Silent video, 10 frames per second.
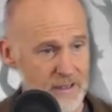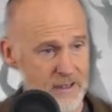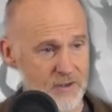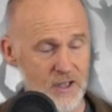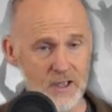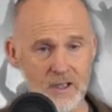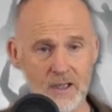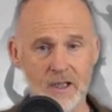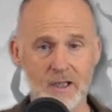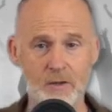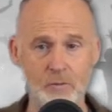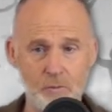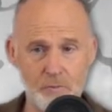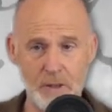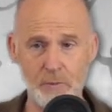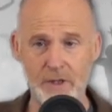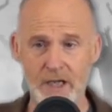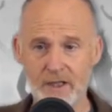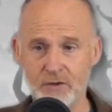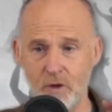You see, people
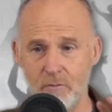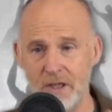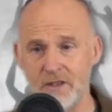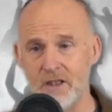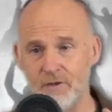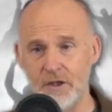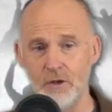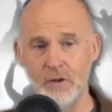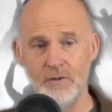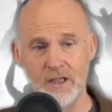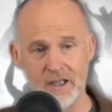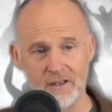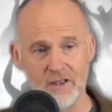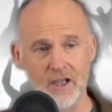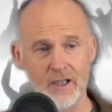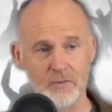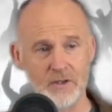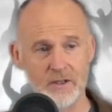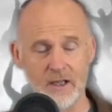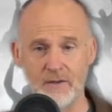get this romantic view of the end times.
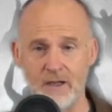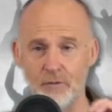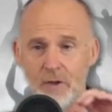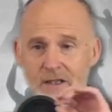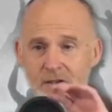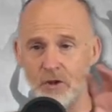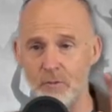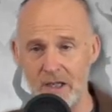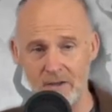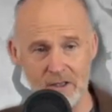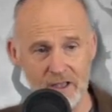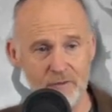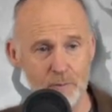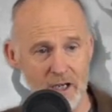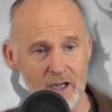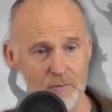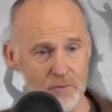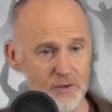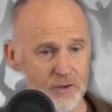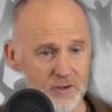They, have read too many of the Left Behind
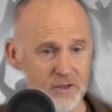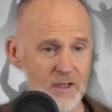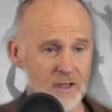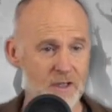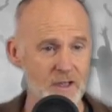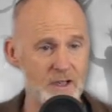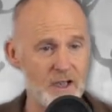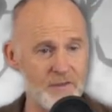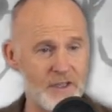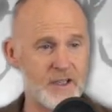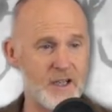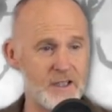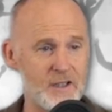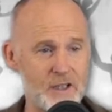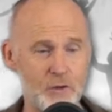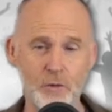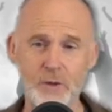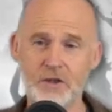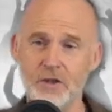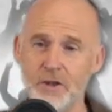books and they kind of think, oh,
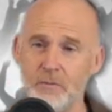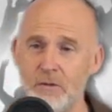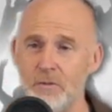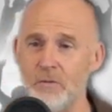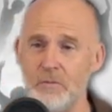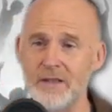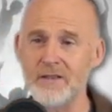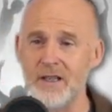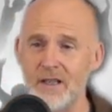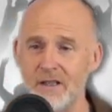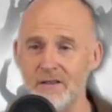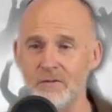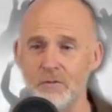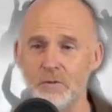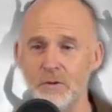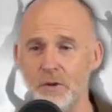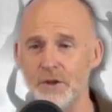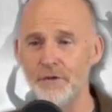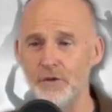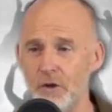it's going to be romantic and
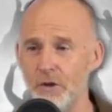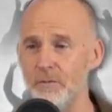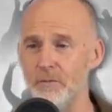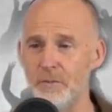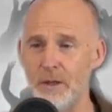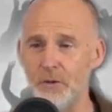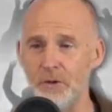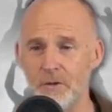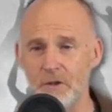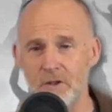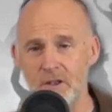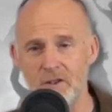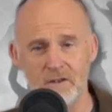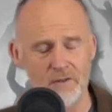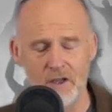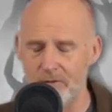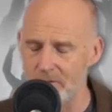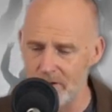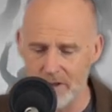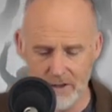wonderful, and people are good. This is
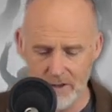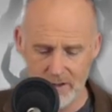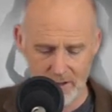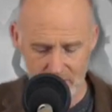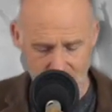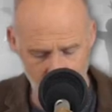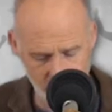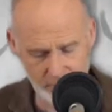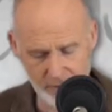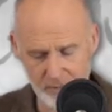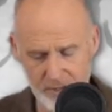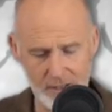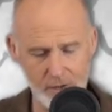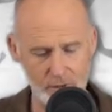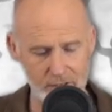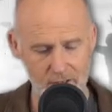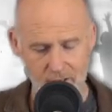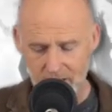no, it's not going to be that way.